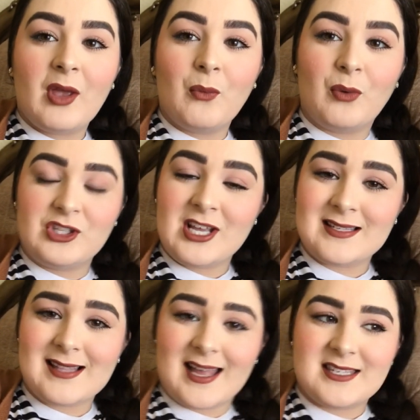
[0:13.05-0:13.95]
which
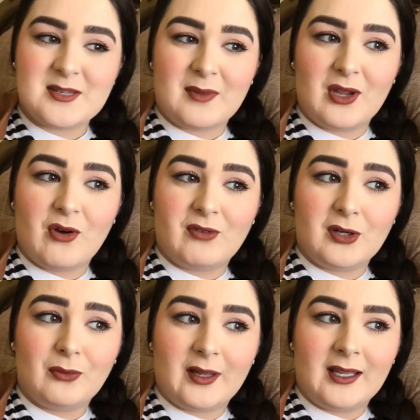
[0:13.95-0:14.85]
has lasted me over
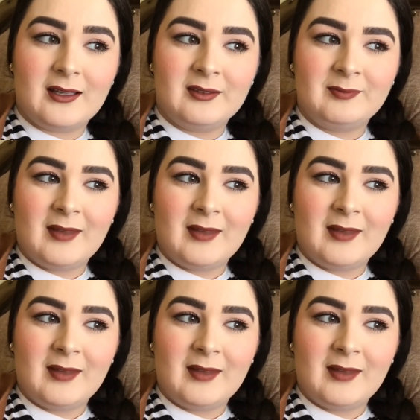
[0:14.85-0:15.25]
a week,